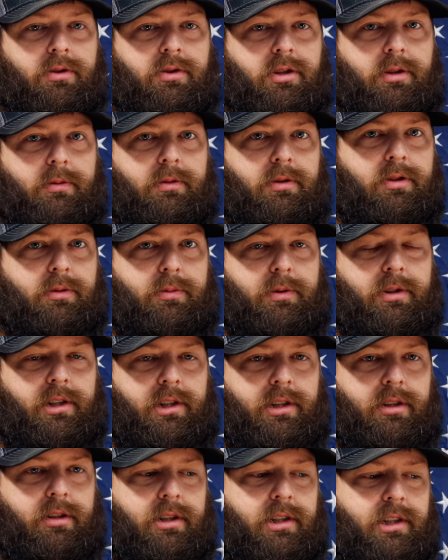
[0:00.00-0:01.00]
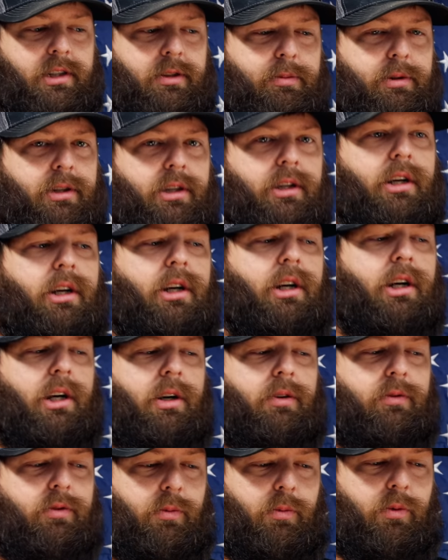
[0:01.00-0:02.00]
distributors have been hearing this, but
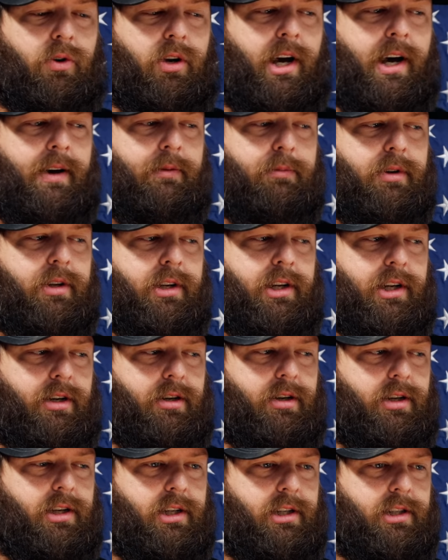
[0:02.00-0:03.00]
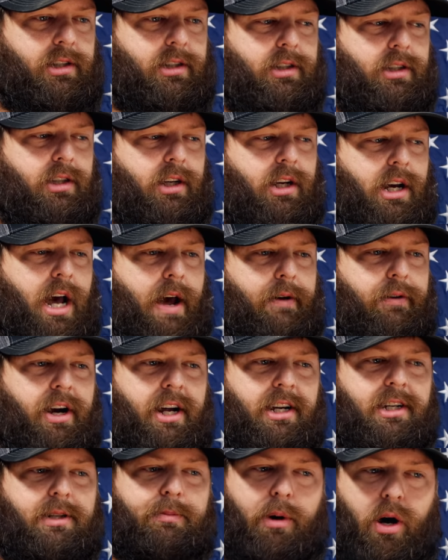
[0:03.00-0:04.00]
from what I've been hearing is, have you
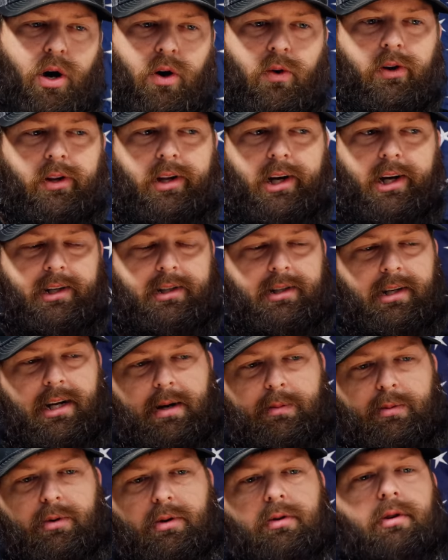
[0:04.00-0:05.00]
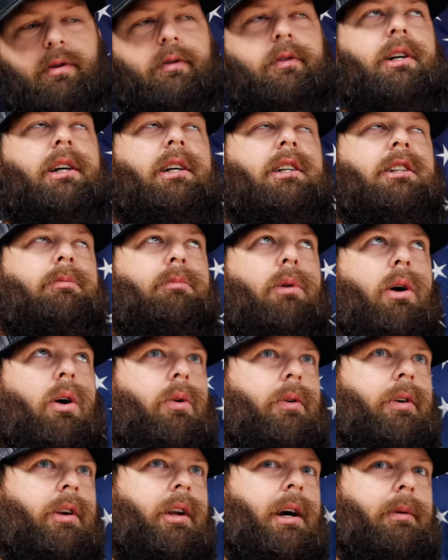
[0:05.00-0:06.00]
got a small one like Snap-on? Have you got a
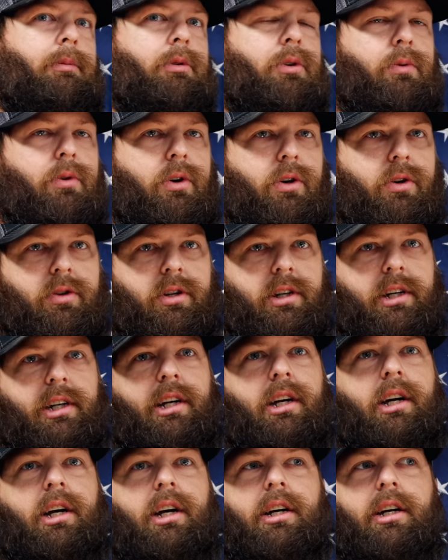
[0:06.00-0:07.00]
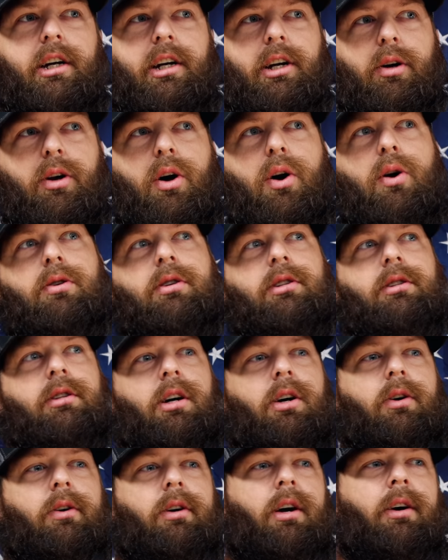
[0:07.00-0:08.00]
small one like Milwaukee? You know, and ours is
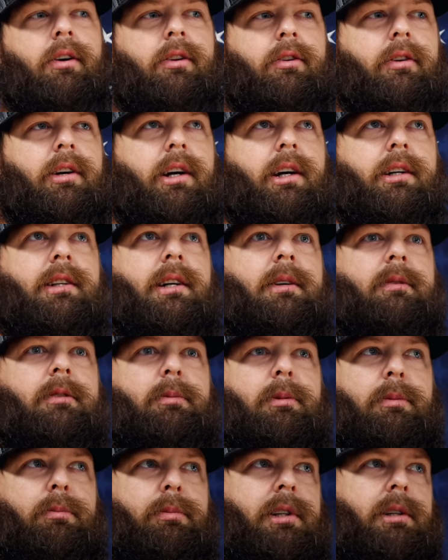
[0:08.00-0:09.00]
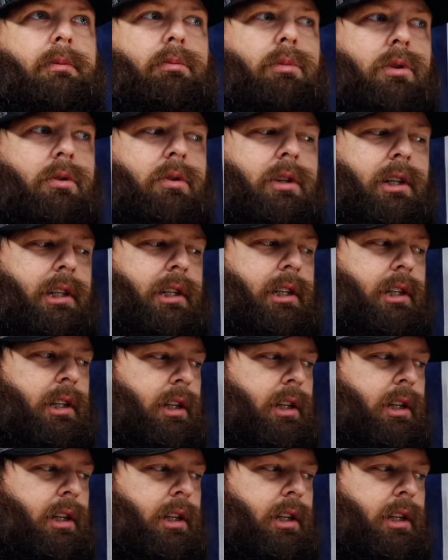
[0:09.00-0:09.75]
always, our 3.8's always been big, bulky.